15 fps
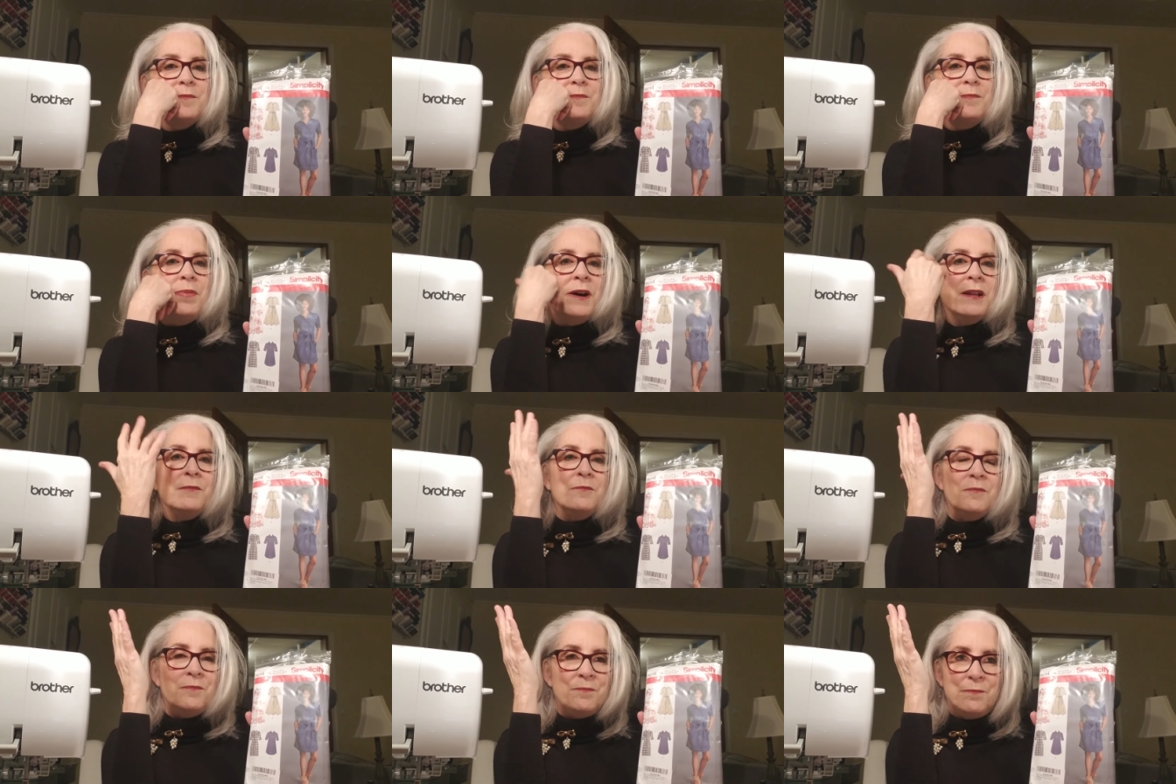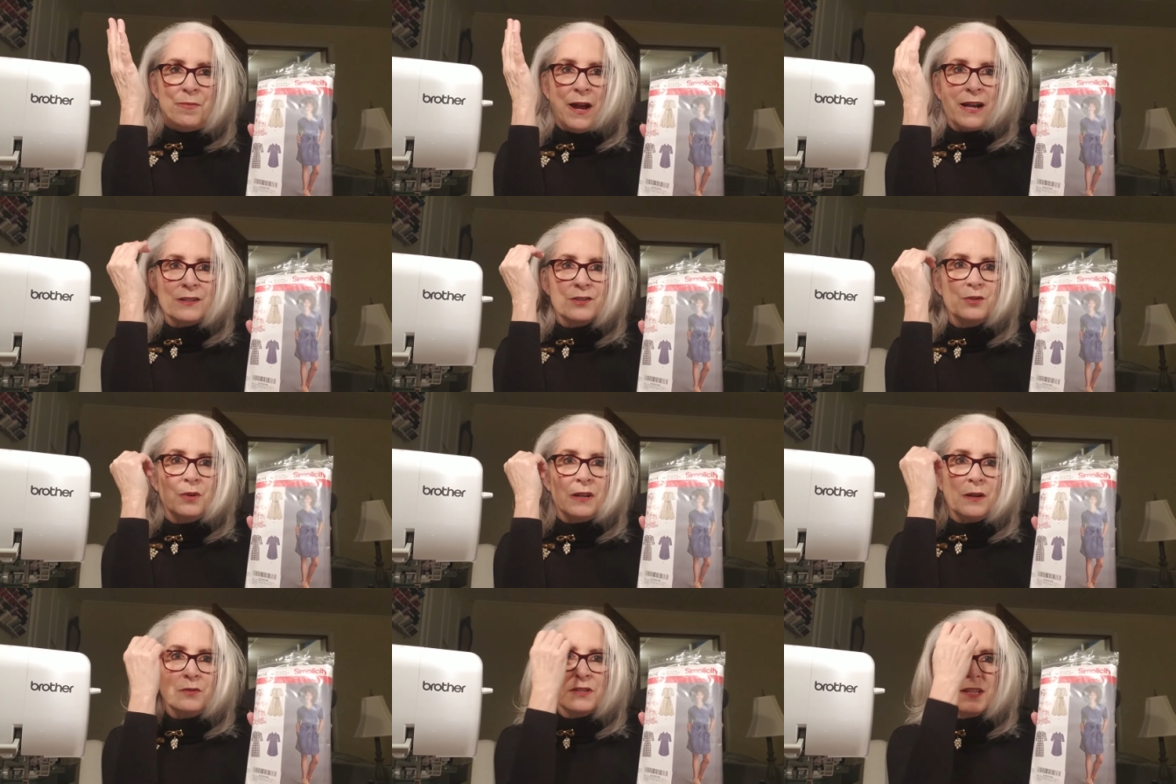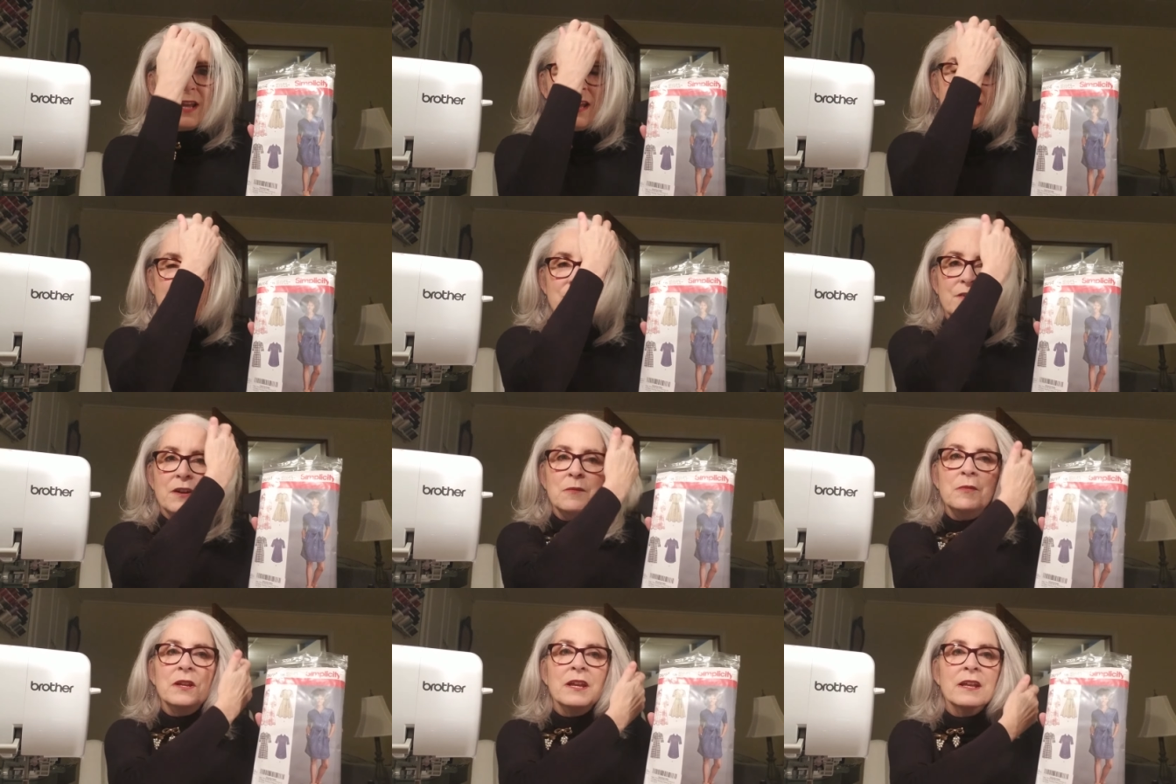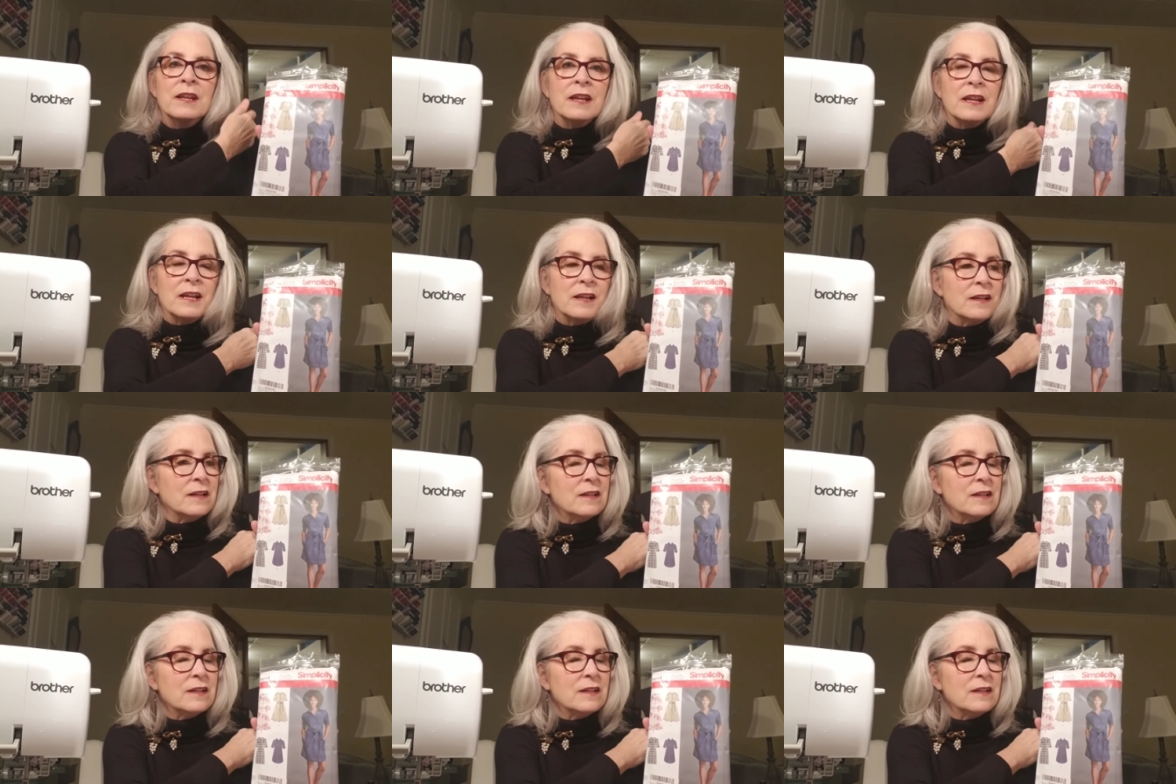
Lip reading: but back to what I was saying at the very beginning,